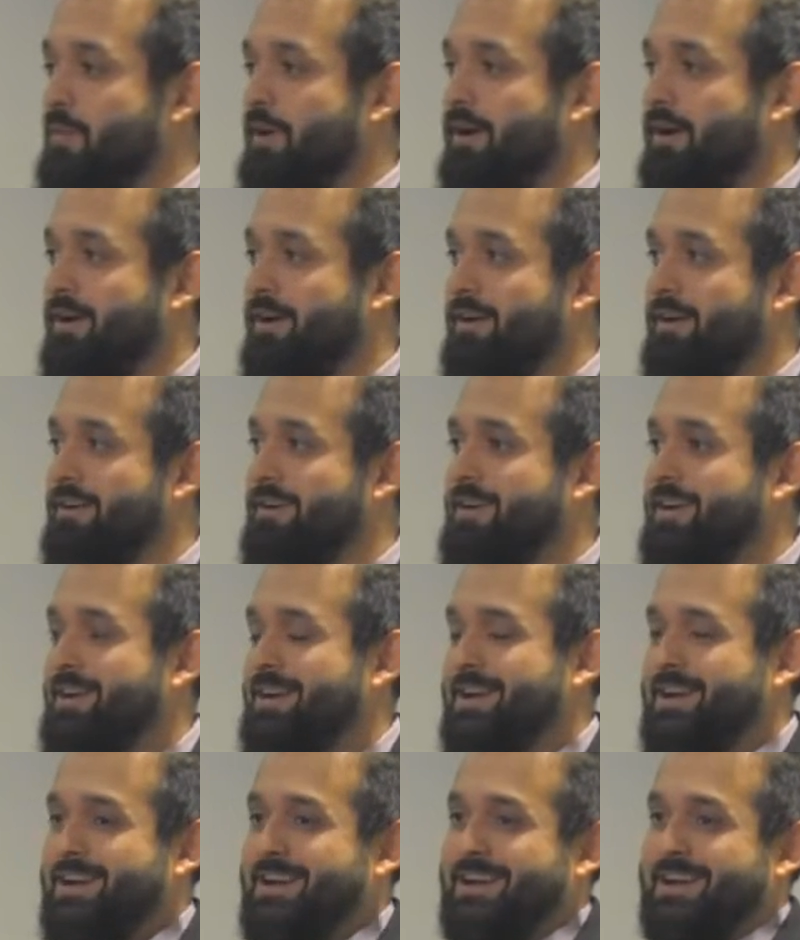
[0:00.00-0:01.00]

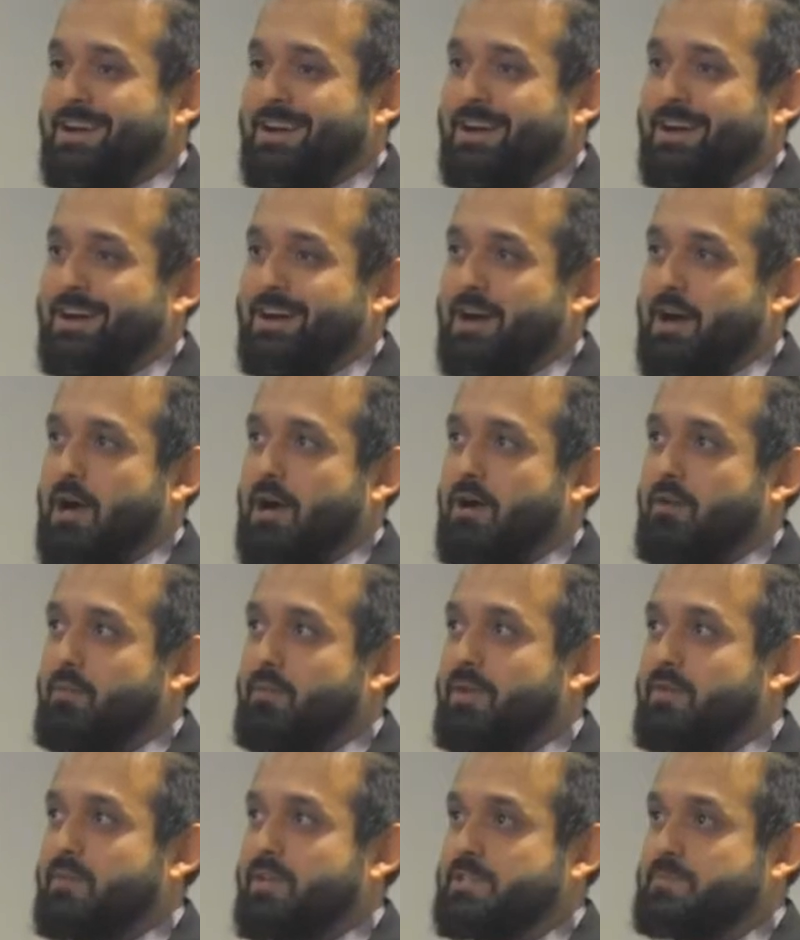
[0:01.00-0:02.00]

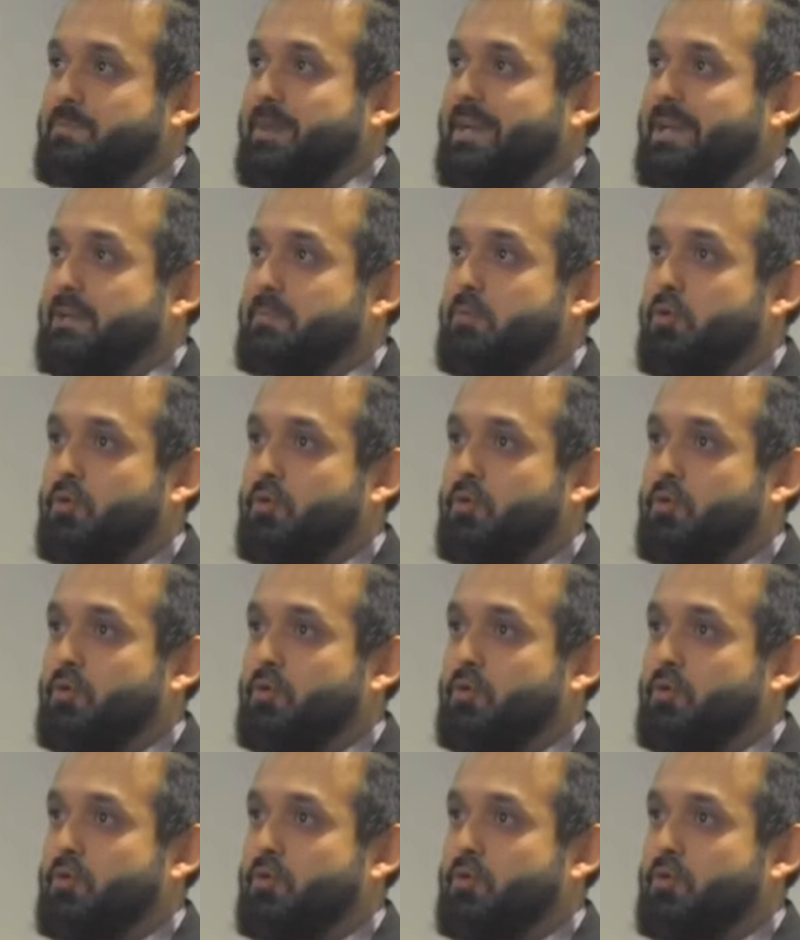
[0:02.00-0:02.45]
were spending